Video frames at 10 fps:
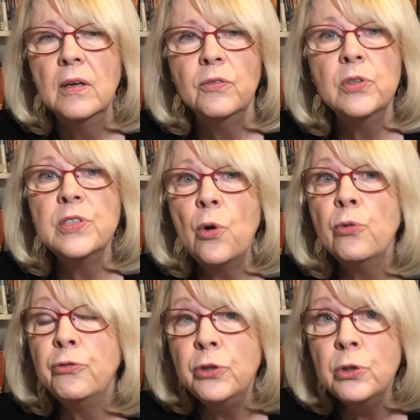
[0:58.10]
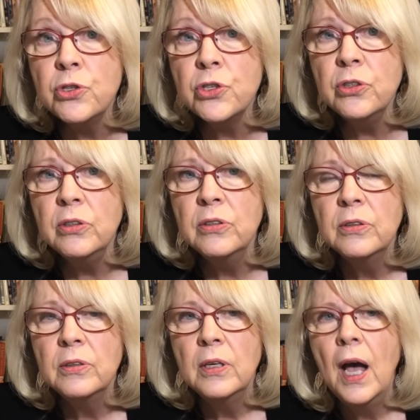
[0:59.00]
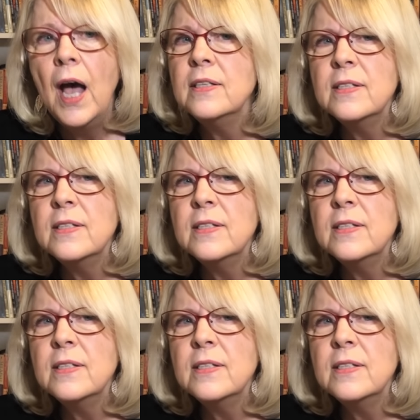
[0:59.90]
for his own future, and